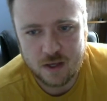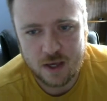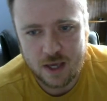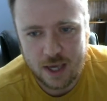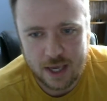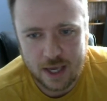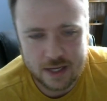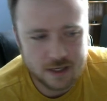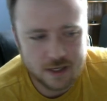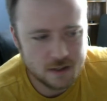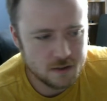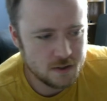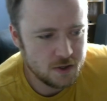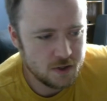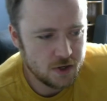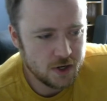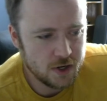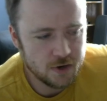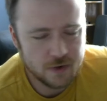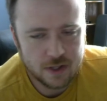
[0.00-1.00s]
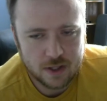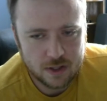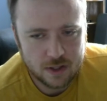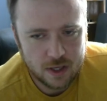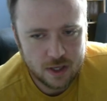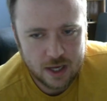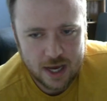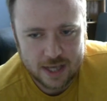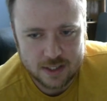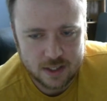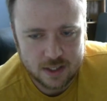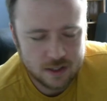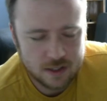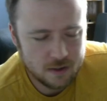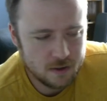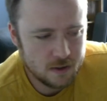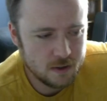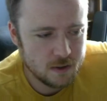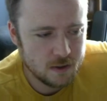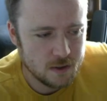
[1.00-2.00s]
And it, you know,
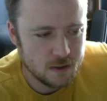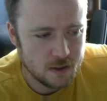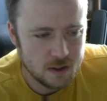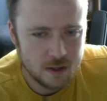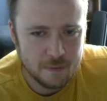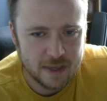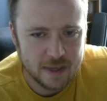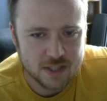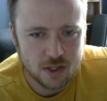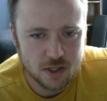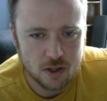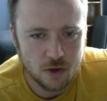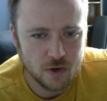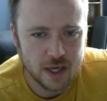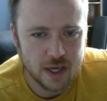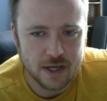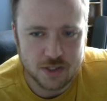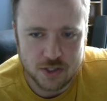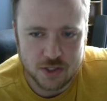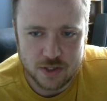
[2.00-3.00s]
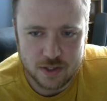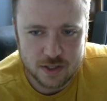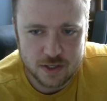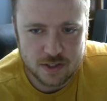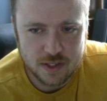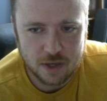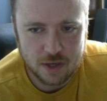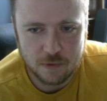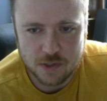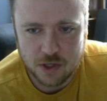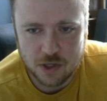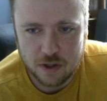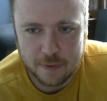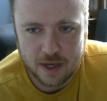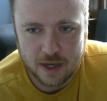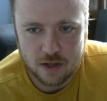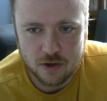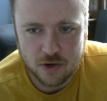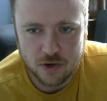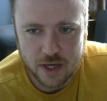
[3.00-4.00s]
it makes a location. This set was all
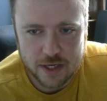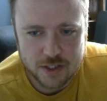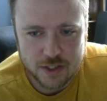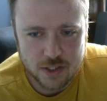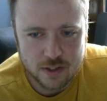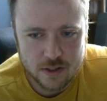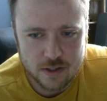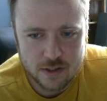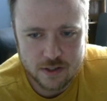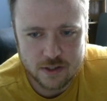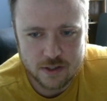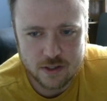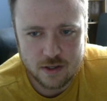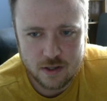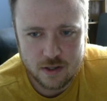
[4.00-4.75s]
about locations,